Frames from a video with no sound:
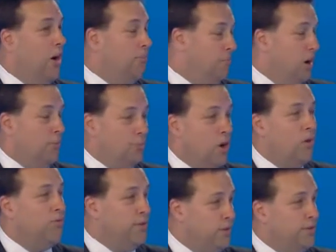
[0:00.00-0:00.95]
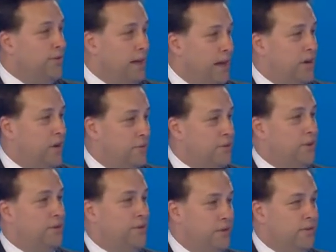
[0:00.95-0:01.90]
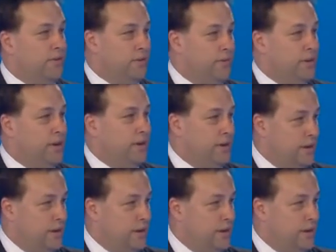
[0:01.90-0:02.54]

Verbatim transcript: I'm, I'm confident that I'm not a citizen of another